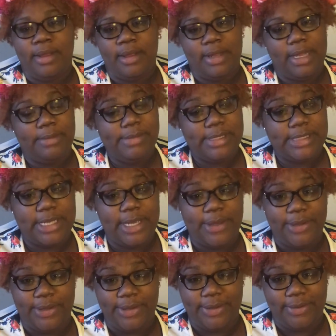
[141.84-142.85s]
Let me
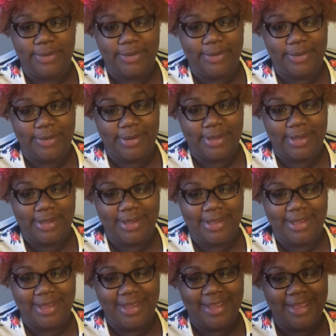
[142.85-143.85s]
tell you,
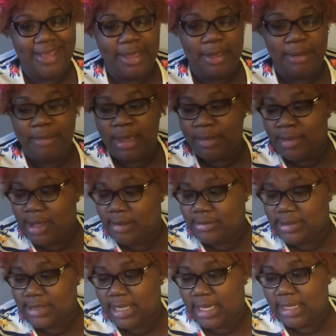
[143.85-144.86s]
my
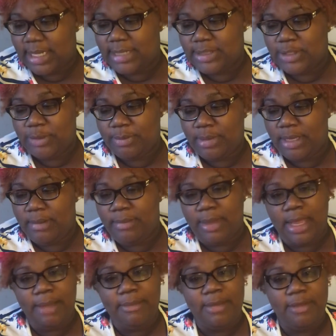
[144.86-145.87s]
mom saying that to me
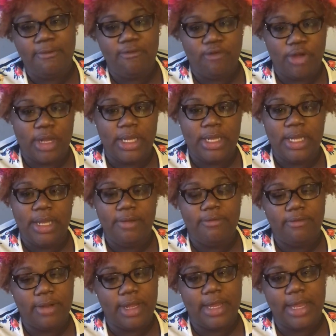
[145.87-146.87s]
made me really
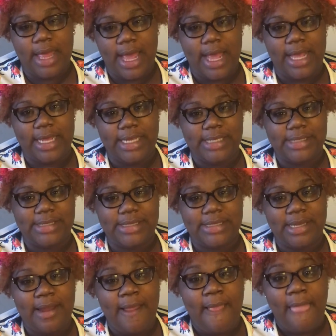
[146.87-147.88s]

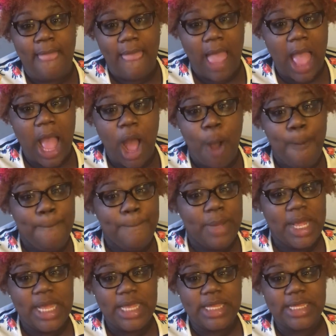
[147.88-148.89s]
realize how
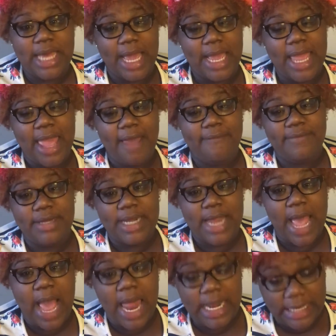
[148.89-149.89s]
much I have
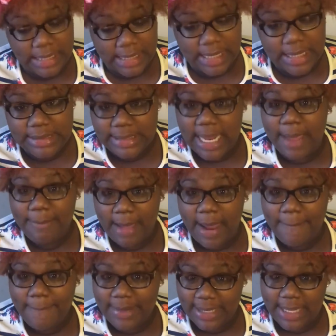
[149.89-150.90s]
not looked at
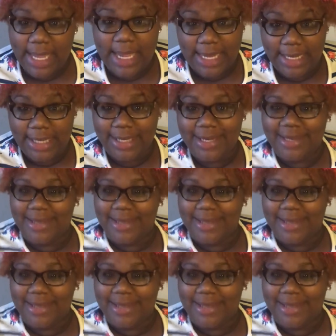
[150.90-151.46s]
my plate